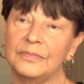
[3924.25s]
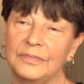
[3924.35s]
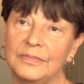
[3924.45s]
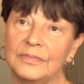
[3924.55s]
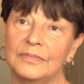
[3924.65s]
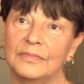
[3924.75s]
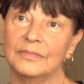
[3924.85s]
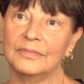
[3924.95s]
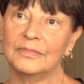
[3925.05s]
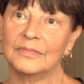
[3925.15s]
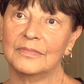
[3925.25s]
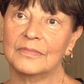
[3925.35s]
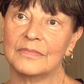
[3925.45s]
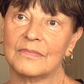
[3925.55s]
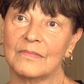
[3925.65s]
So it was kind of a
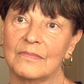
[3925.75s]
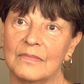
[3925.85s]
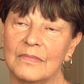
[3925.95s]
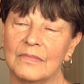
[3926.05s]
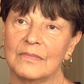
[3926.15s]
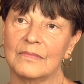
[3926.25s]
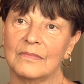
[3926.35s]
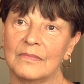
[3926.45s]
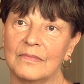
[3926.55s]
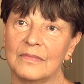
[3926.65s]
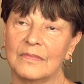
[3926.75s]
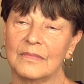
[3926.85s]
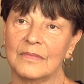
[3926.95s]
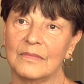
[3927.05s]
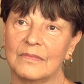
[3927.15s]
necessary
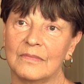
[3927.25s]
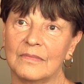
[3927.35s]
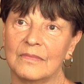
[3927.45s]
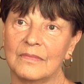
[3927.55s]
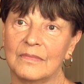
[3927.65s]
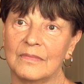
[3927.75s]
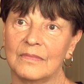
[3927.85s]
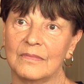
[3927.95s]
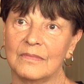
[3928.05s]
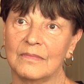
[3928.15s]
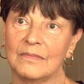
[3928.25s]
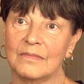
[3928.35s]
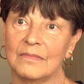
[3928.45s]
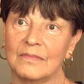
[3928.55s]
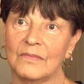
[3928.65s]
um, necessary
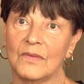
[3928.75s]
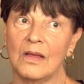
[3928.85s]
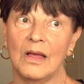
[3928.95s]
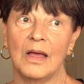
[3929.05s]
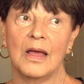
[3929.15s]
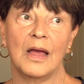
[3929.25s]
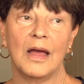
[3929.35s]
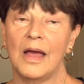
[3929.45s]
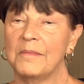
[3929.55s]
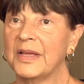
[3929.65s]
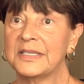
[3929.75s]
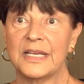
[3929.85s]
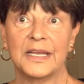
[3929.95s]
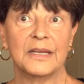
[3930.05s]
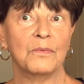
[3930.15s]
evil in a sense that I'm not
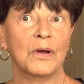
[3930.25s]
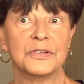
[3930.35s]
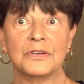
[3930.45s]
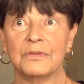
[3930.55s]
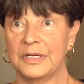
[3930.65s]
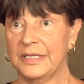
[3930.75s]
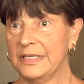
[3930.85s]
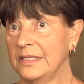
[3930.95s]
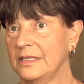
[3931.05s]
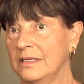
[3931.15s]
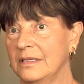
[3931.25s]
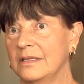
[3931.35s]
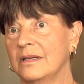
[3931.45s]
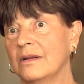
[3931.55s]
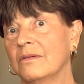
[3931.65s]
saying it was or it isn't. Evil.
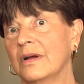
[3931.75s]
You know, yeah.